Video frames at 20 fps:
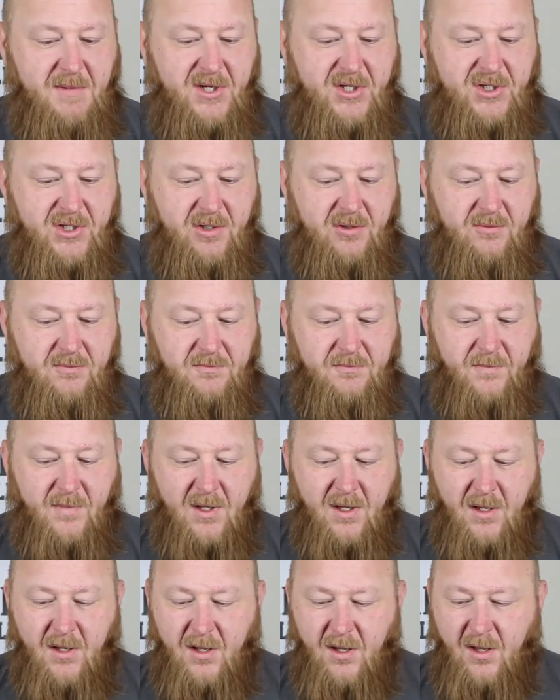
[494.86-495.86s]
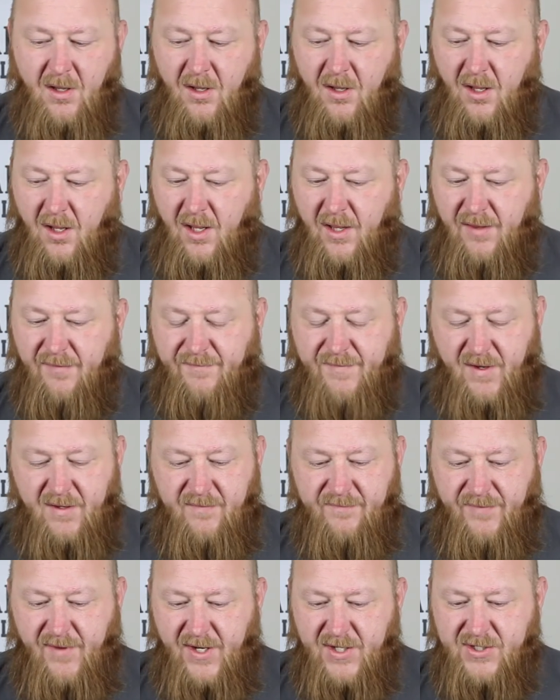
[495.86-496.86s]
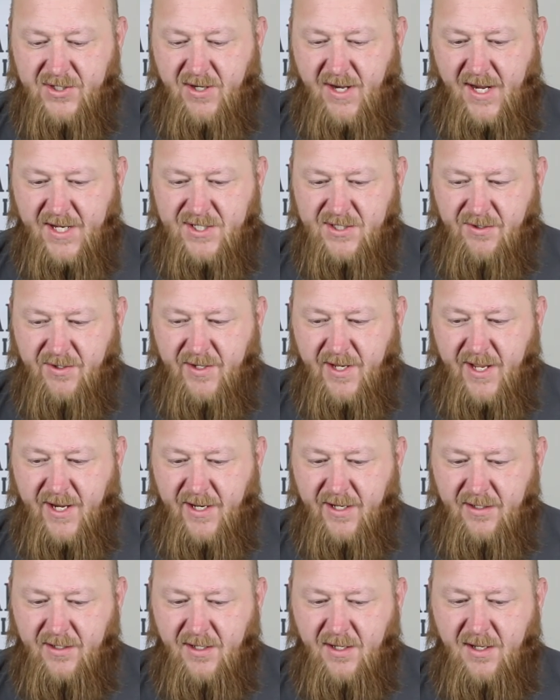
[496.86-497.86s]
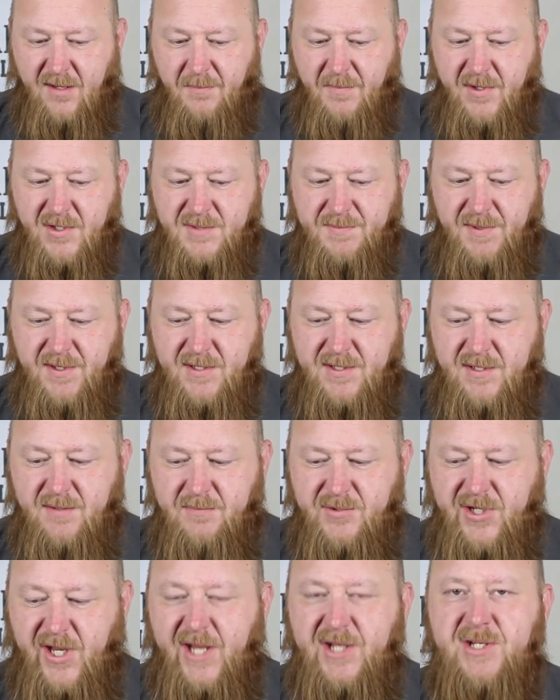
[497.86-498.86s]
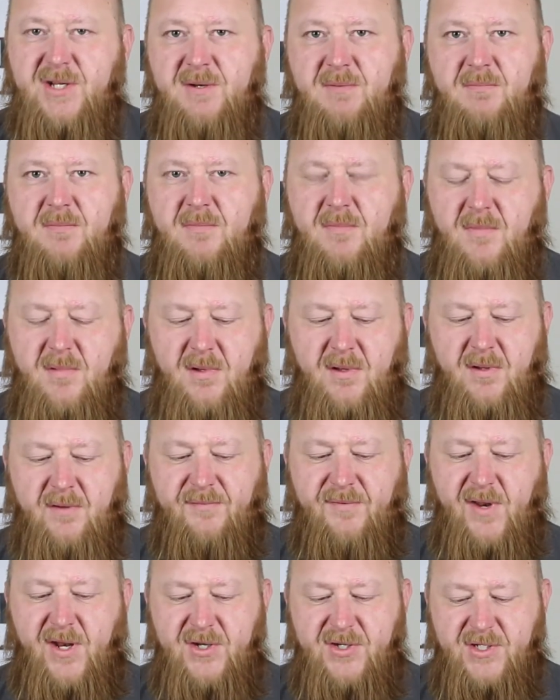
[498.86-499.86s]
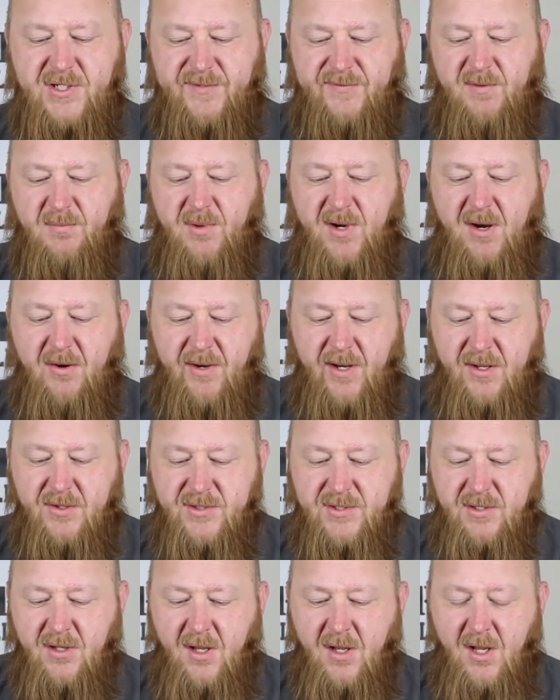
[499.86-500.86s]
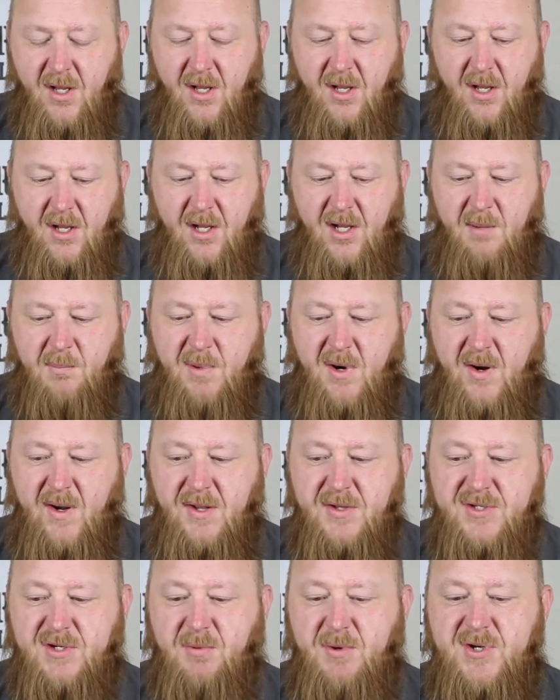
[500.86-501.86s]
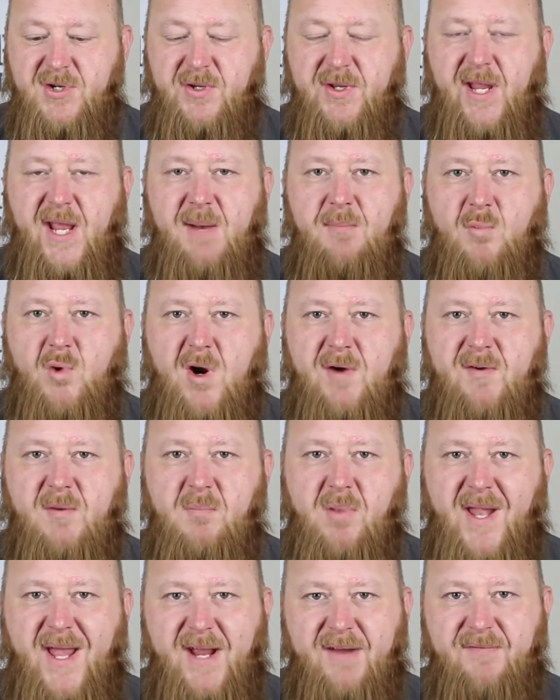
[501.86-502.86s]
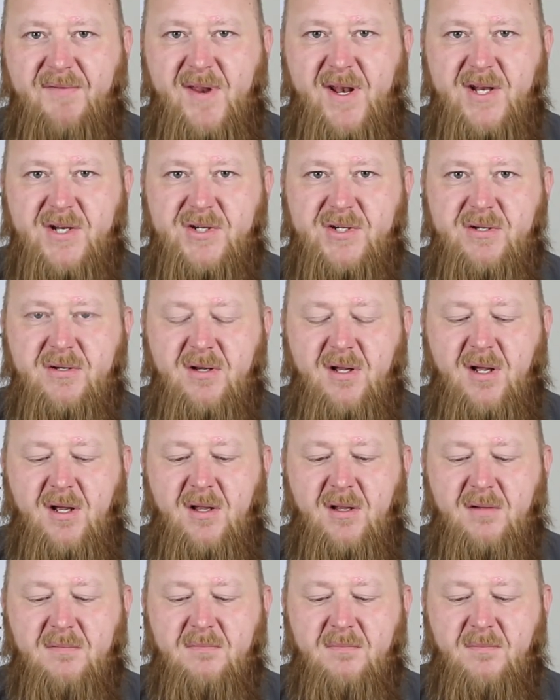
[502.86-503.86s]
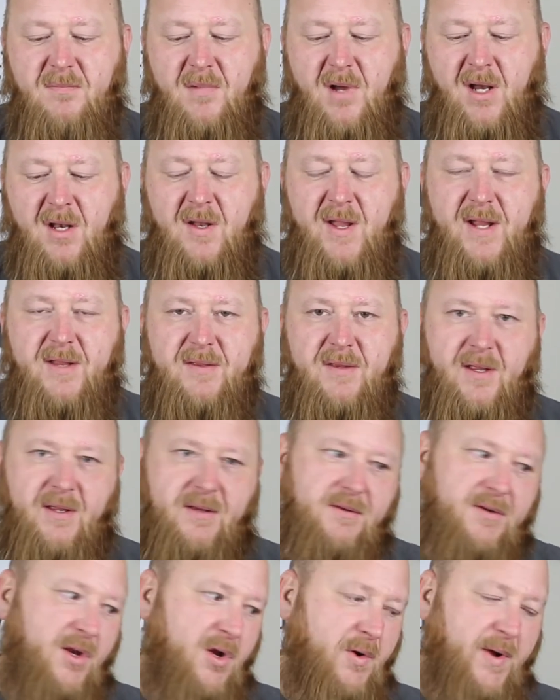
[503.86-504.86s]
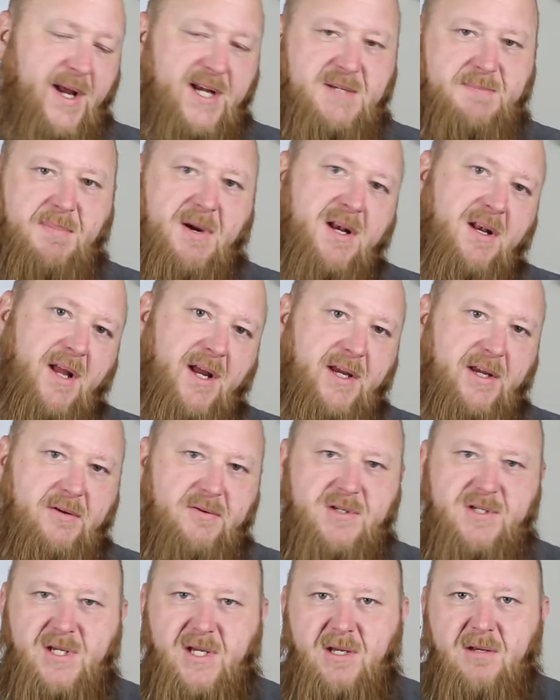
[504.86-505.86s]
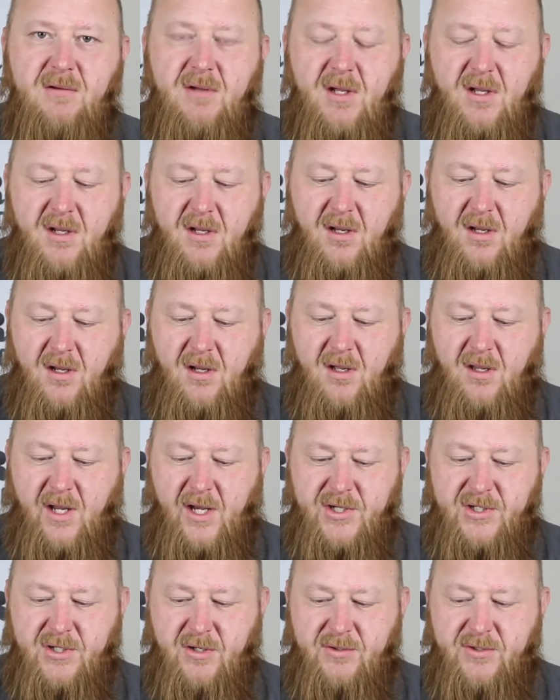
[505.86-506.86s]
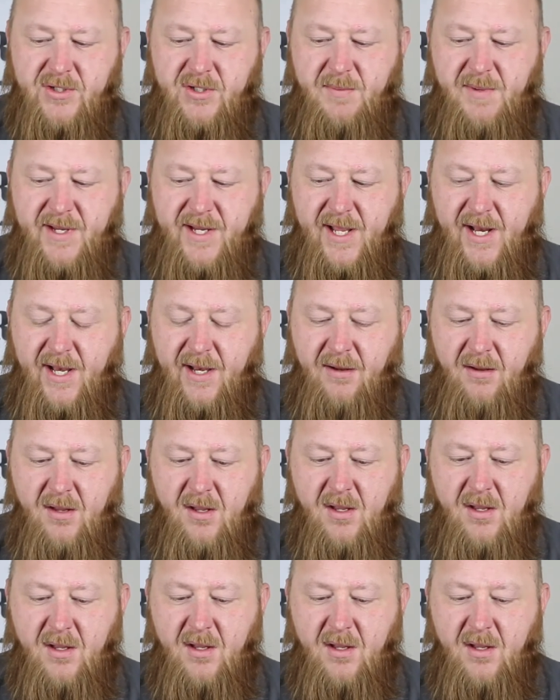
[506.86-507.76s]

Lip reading: shoot. The fit and finish are excellent on it. There's been some change in the finishes for Brownells. Brownells originally had more of a black finish, unlike the Nodex Bud like you see I showed you in the beginning.